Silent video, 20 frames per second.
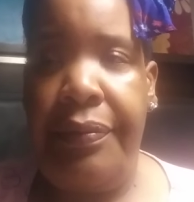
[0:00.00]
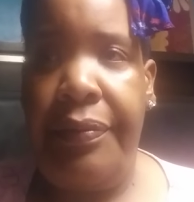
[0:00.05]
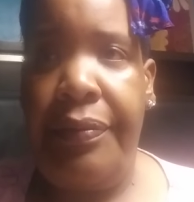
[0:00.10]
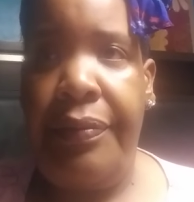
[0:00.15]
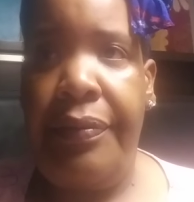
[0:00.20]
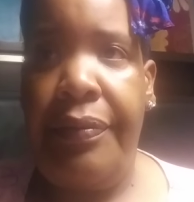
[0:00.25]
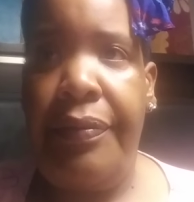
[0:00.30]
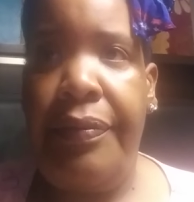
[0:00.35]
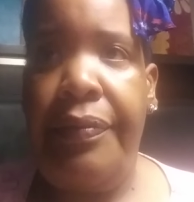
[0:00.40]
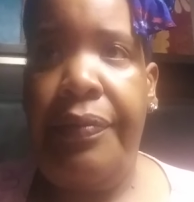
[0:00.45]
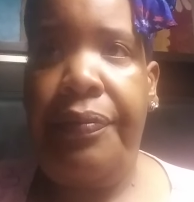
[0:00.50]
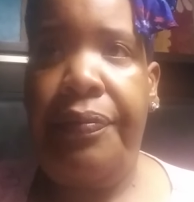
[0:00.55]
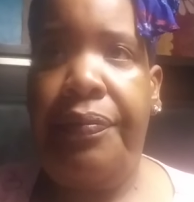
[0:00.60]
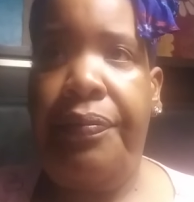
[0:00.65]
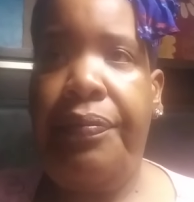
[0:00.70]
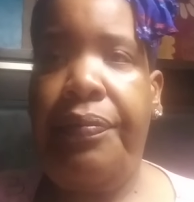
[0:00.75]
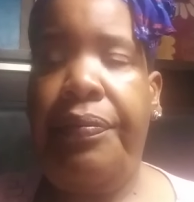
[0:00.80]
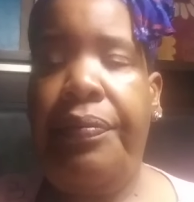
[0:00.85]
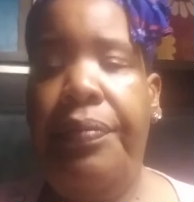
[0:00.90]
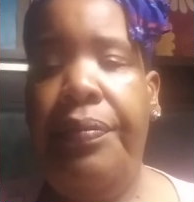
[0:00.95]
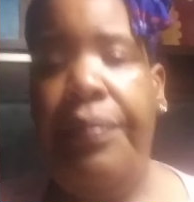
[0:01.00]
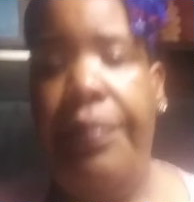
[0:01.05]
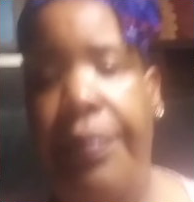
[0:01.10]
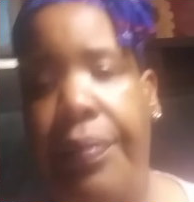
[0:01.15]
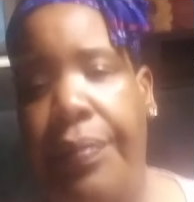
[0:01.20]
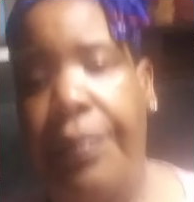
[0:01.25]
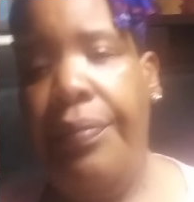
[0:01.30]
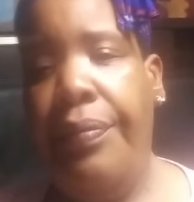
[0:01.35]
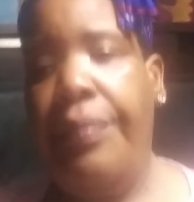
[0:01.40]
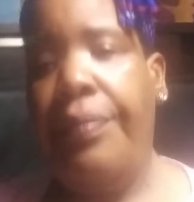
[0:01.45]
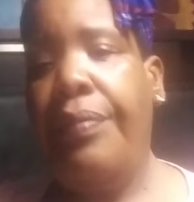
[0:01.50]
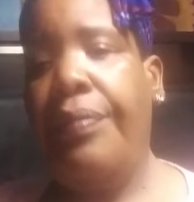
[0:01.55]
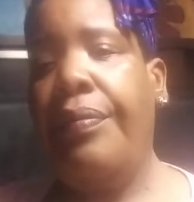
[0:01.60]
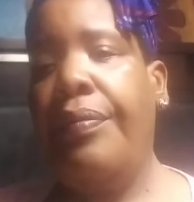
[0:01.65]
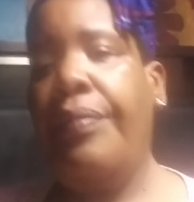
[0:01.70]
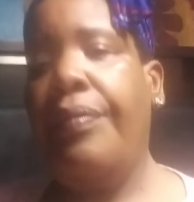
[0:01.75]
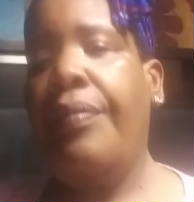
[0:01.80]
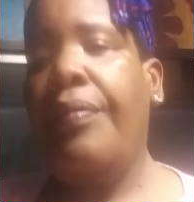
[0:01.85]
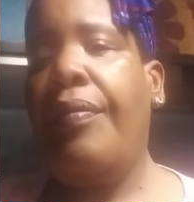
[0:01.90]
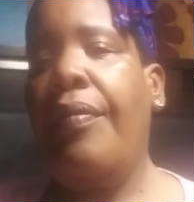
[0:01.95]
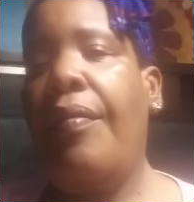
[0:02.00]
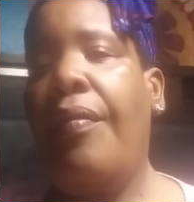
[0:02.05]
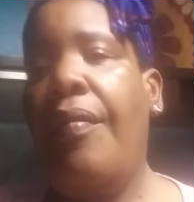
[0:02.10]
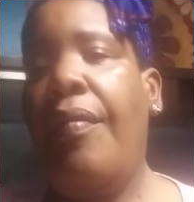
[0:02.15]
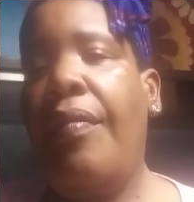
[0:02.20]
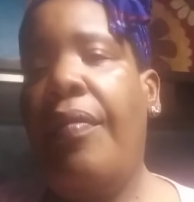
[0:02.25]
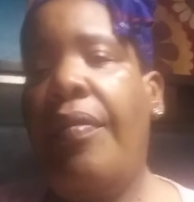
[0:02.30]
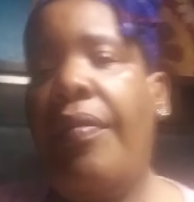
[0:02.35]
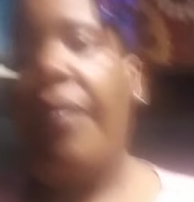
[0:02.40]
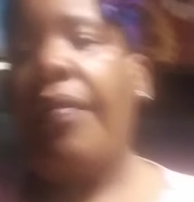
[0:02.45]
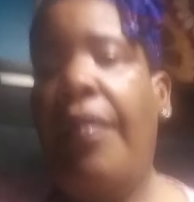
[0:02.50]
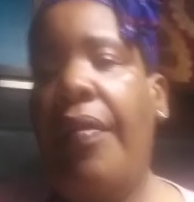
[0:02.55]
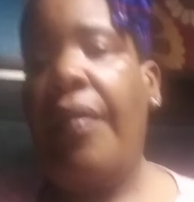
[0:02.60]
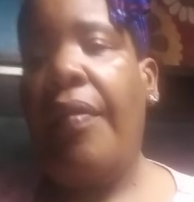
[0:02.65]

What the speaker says: [no speech]